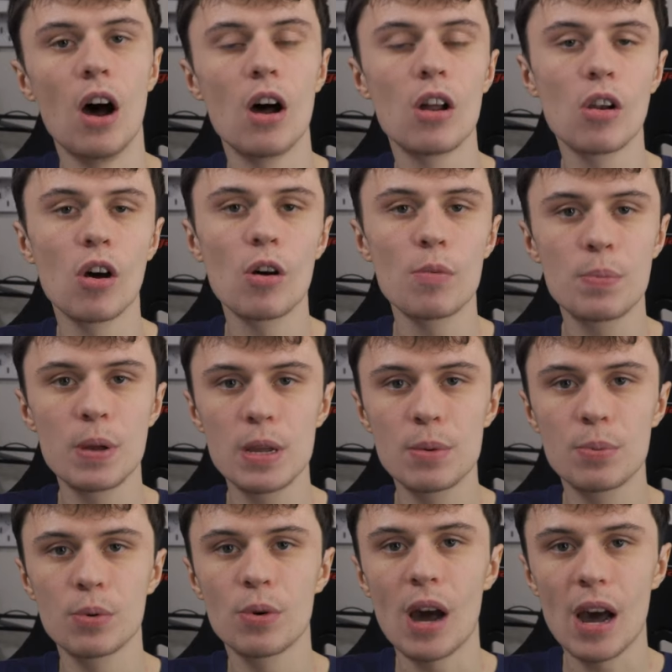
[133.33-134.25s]
A lot of
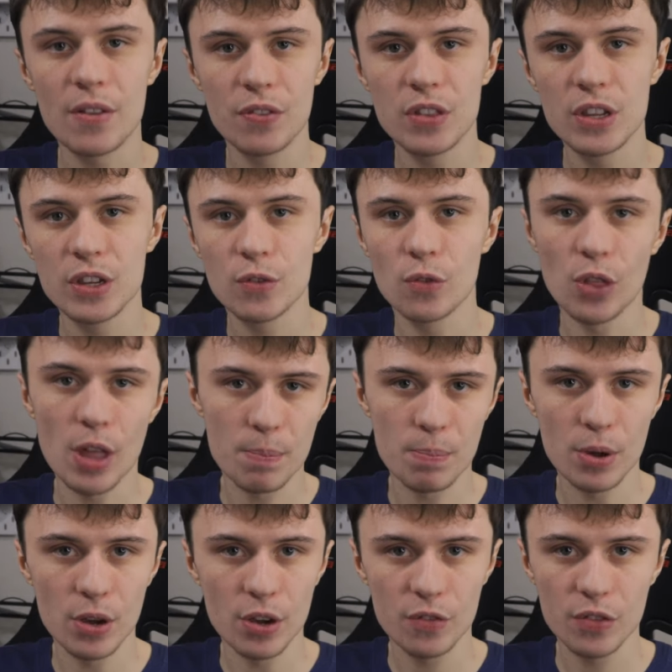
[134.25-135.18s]
people had this for their
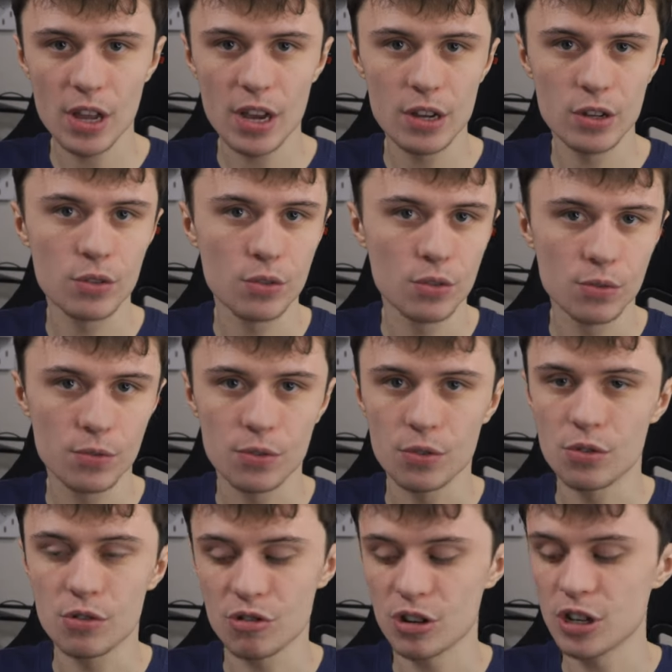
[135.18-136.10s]
birthdays or
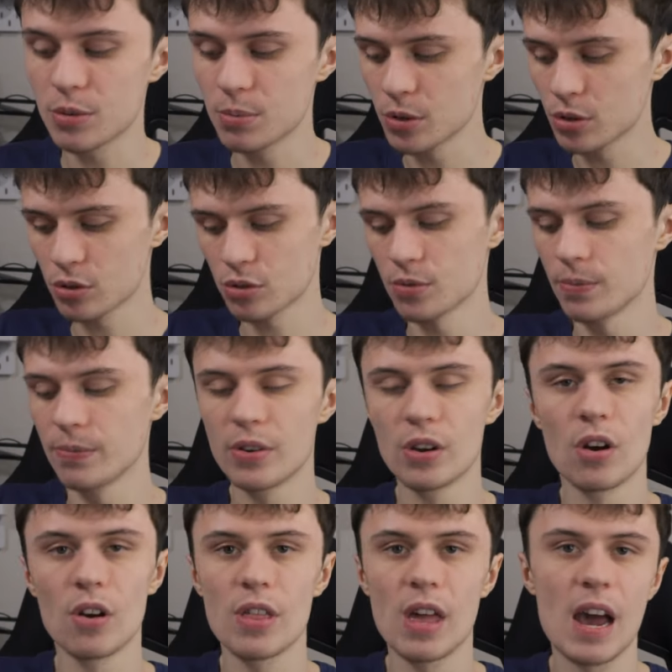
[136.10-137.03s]
for Christmas or
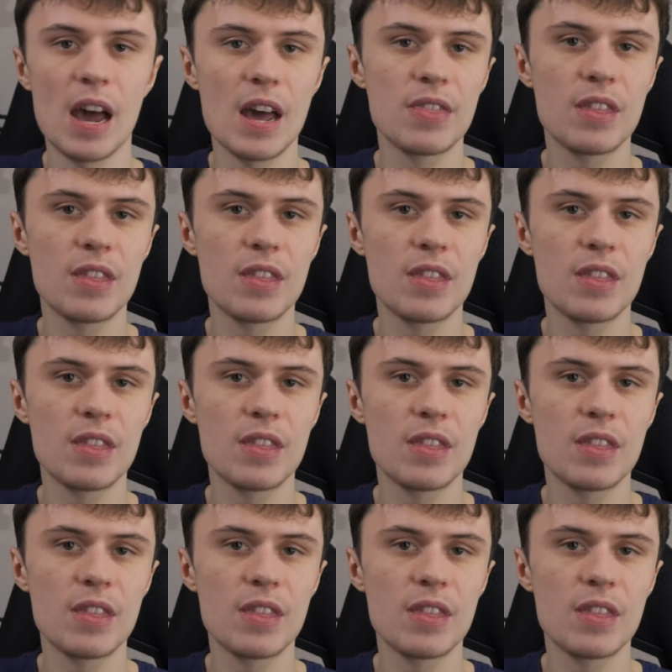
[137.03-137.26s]
something like that,